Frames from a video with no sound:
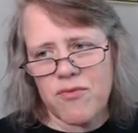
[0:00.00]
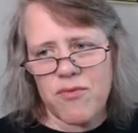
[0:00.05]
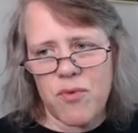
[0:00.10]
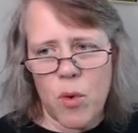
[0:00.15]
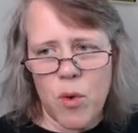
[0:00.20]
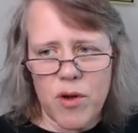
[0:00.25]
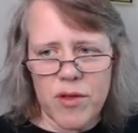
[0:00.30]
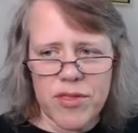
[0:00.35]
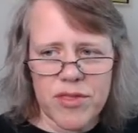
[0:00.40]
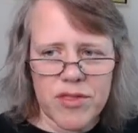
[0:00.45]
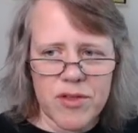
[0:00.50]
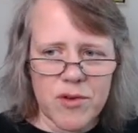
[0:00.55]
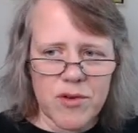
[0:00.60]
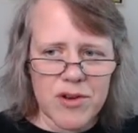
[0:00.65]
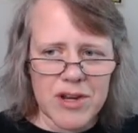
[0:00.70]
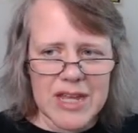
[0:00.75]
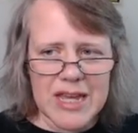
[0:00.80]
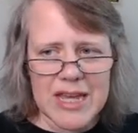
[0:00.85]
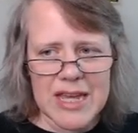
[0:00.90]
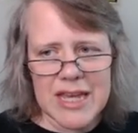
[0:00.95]

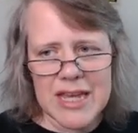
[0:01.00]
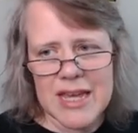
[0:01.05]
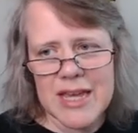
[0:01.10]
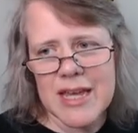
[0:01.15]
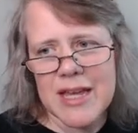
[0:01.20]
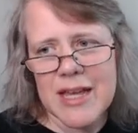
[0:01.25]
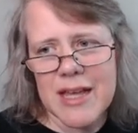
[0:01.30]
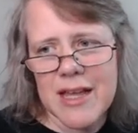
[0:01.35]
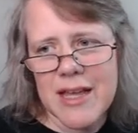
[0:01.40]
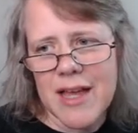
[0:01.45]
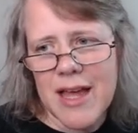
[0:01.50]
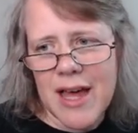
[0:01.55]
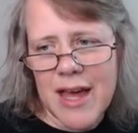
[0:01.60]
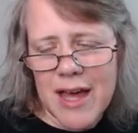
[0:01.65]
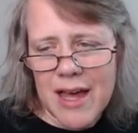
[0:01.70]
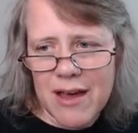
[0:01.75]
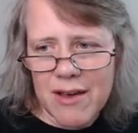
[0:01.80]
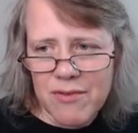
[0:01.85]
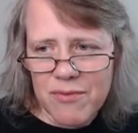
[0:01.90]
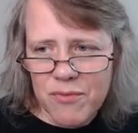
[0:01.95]
4.30
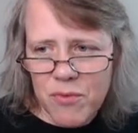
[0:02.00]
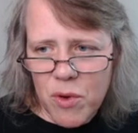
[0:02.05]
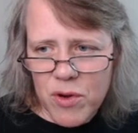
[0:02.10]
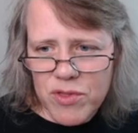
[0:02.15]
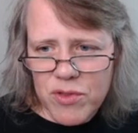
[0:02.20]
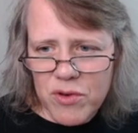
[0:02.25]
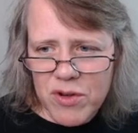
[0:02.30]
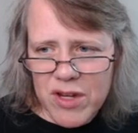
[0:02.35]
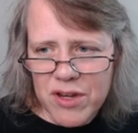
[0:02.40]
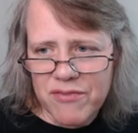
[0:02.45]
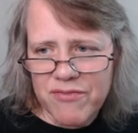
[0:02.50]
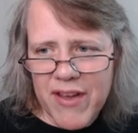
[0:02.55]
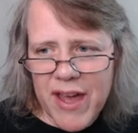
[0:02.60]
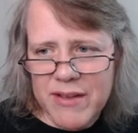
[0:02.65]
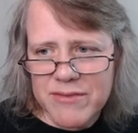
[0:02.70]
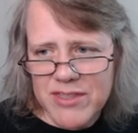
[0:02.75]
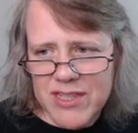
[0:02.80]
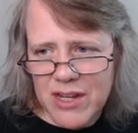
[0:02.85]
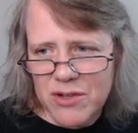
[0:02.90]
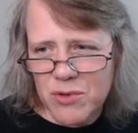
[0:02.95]
uh, 4.30 to
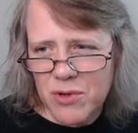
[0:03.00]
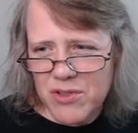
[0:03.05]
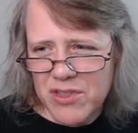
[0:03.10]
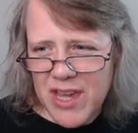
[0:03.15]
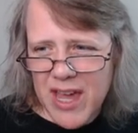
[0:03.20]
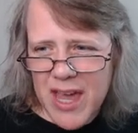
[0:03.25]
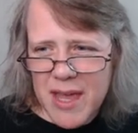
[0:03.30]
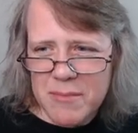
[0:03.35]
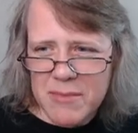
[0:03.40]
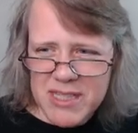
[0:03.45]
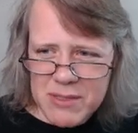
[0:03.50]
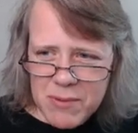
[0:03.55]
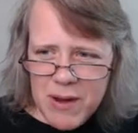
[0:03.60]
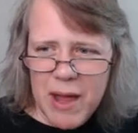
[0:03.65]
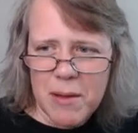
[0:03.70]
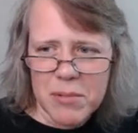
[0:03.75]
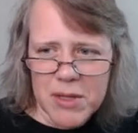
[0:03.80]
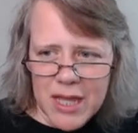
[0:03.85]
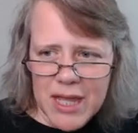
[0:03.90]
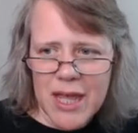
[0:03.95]
5 central time is
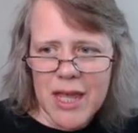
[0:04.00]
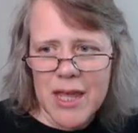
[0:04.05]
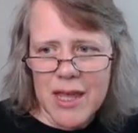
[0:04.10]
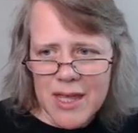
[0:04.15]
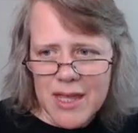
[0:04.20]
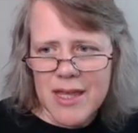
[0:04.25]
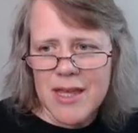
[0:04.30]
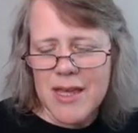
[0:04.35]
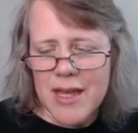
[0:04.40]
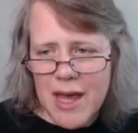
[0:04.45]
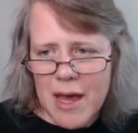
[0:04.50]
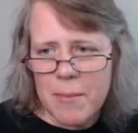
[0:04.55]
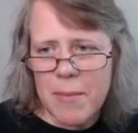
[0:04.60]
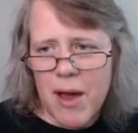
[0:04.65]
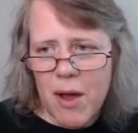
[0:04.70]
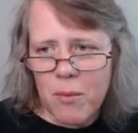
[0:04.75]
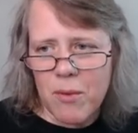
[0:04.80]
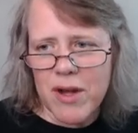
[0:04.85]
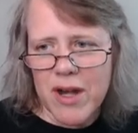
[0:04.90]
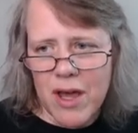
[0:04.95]
probably
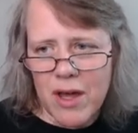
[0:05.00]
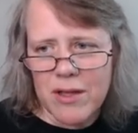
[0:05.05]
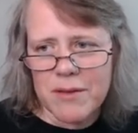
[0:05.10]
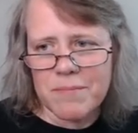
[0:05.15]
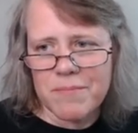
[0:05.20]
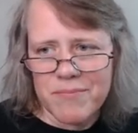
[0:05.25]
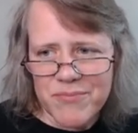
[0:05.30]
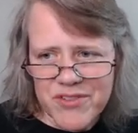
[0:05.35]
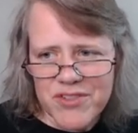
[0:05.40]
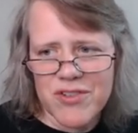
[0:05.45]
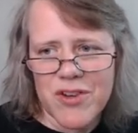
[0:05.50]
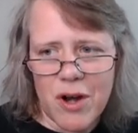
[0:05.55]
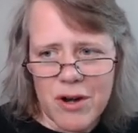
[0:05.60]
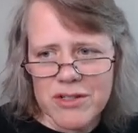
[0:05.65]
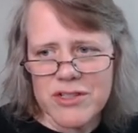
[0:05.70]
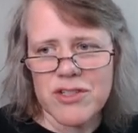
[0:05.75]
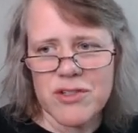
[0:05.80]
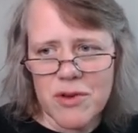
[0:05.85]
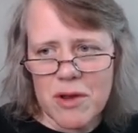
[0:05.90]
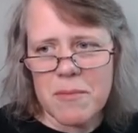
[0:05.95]
about when i'll
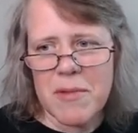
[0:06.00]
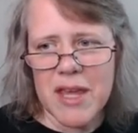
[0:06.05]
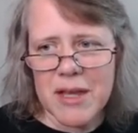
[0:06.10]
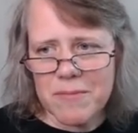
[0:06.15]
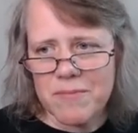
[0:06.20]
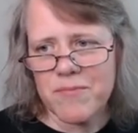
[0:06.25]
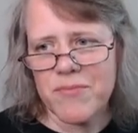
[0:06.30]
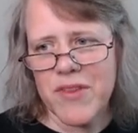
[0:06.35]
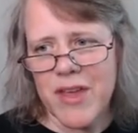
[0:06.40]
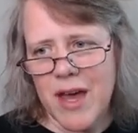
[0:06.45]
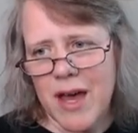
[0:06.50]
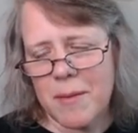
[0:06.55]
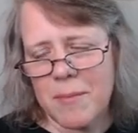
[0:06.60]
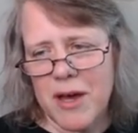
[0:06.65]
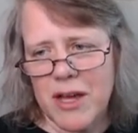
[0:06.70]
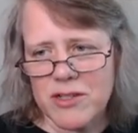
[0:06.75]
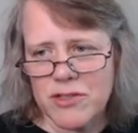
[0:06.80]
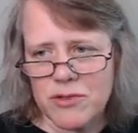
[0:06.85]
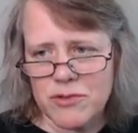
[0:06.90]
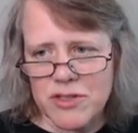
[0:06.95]
start streaming um,
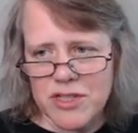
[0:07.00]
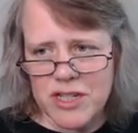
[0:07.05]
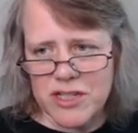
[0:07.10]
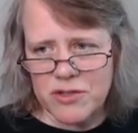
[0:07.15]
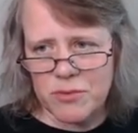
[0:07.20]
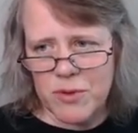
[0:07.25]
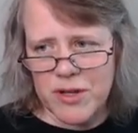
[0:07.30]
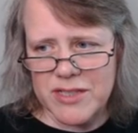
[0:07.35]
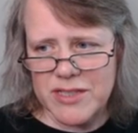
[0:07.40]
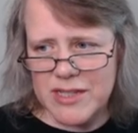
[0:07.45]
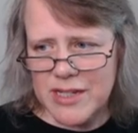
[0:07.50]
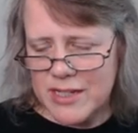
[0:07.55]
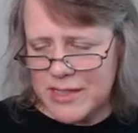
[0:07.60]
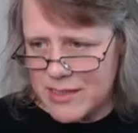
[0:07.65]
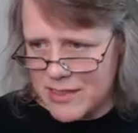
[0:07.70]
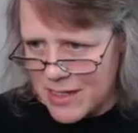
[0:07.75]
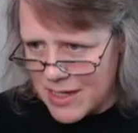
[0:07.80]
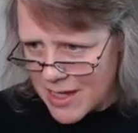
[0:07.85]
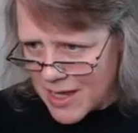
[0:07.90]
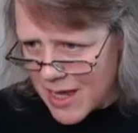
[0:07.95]
on tuesdays and
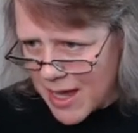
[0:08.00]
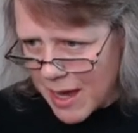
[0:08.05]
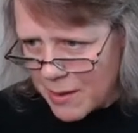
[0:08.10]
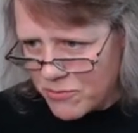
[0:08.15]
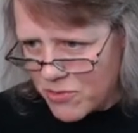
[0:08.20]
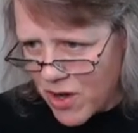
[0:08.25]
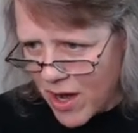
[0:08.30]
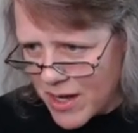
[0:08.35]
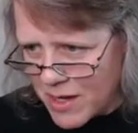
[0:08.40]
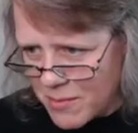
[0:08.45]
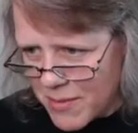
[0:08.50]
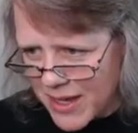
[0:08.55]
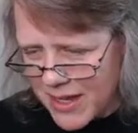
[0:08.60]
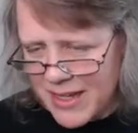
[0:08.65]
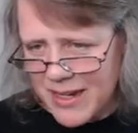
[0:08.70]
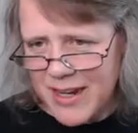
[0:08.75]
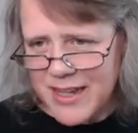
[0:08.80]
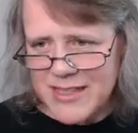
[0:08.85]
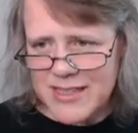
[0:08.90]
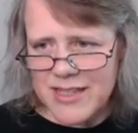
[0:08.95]
wednesdays i'm trying to make
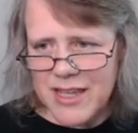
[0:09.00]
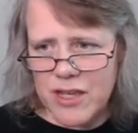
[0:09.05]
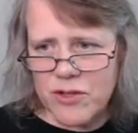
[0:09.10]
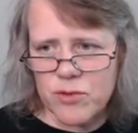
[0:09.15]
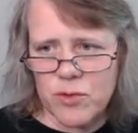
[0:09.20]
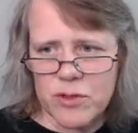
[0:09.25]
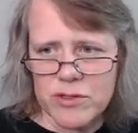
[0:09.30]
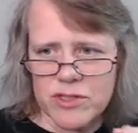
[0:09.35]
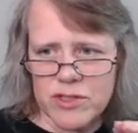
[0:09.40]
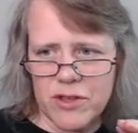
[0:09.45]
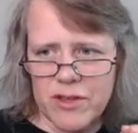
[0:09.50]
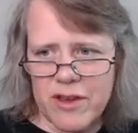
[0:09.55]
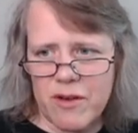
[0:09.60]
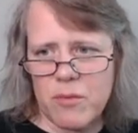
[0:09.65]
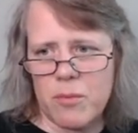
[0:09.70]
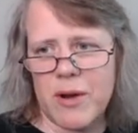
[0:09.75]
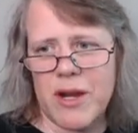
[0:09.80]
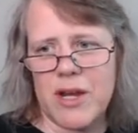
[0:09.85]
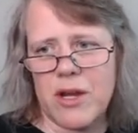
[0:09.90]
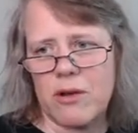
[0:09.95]
a nice schedule so that
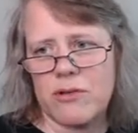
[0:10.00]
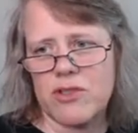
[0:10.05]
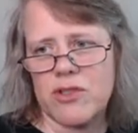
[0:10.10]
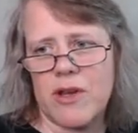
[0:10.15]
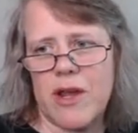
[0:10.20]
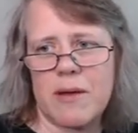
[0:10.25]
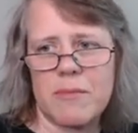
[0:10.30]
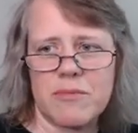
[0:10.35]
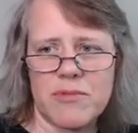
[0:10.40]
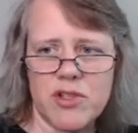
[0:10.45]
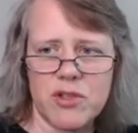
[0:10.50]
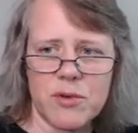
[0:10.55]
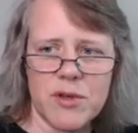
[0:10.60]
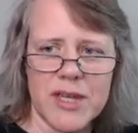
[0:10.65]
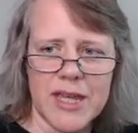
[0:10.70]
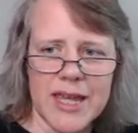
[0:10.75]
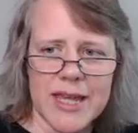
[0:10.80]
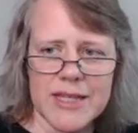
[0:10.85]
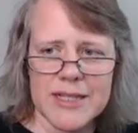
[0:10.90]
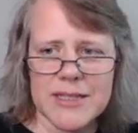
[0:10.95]
everybody knows when i'm
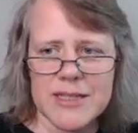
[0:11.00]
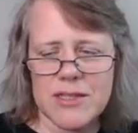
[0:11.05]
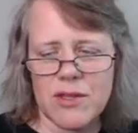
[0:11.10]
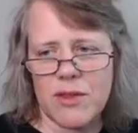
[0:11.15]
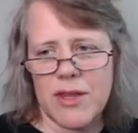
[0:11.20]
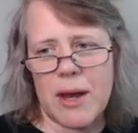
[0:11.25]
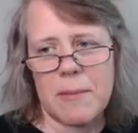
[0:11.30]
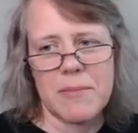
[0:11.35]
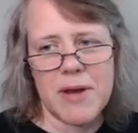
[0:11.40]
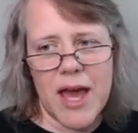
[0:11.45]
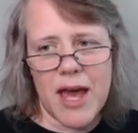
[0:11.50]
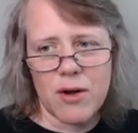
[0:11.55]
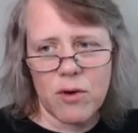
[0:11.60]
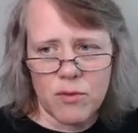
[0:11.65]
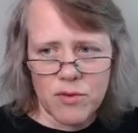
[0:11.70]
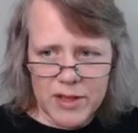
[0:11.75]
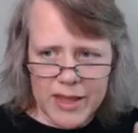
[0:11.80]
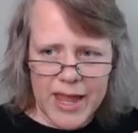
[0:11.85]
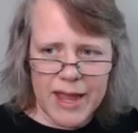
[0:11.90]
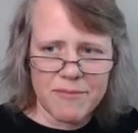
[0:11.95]
doing it so that i'm not
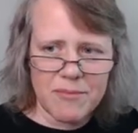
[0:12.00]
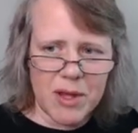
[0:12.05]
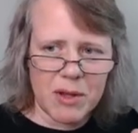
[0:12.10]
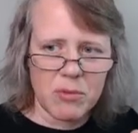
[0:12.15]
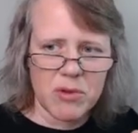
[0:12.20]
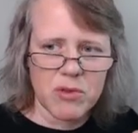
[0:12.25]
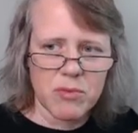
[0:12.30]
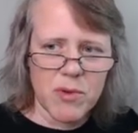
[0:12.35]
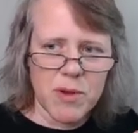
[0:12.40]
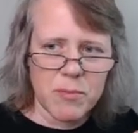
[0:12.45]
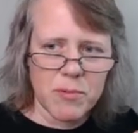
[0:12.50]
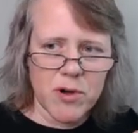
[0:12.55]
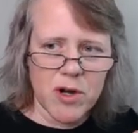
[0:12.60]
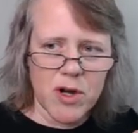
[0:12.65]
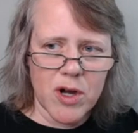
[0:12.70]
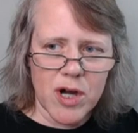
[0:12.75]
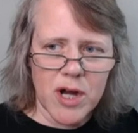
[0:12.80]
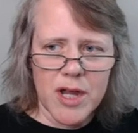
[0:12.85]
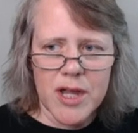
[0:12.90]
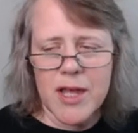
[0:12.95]
overlapping with
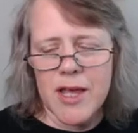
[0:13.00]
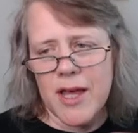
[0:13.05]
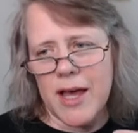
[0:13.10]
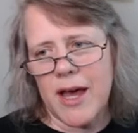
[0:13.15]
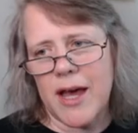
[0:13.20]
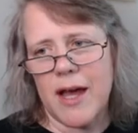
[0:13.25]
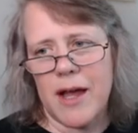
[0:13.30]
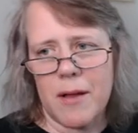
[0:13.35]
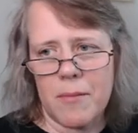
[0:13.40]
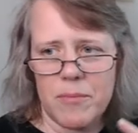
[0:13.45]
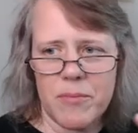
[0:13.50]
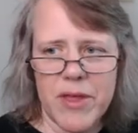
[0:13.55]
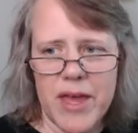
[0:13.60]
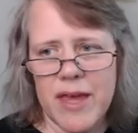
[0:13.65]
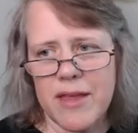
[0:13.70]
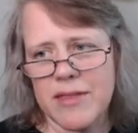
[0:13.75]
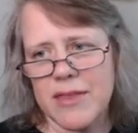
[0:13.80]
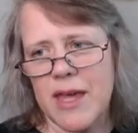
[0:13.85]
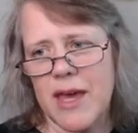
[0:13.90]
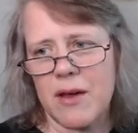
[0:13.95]
reaper um,
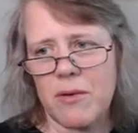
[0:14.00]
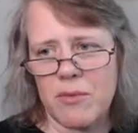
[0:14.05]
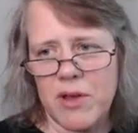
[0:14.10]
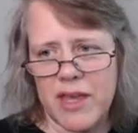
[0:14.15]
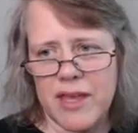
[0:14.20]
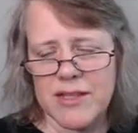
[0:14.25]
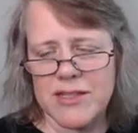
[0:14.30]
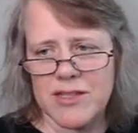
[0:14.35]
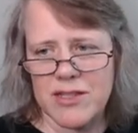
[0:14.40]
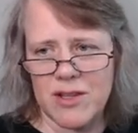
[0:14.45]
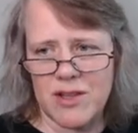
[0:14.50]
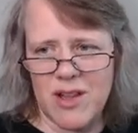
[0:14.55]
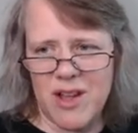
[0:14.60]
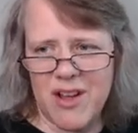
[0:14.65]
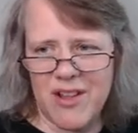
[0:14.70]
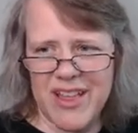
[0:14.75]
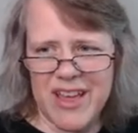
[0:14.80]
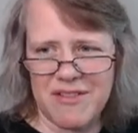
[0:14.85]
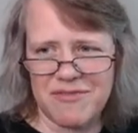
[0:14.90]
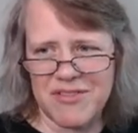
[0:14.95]
and that we can still
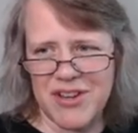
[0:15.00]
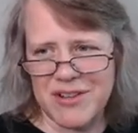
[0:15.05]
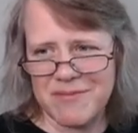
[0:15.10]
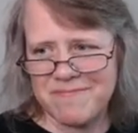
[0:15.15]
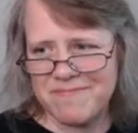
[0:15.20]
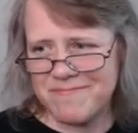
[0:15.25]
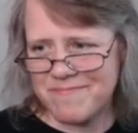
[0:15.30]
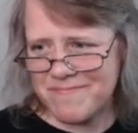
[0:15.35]
all have fun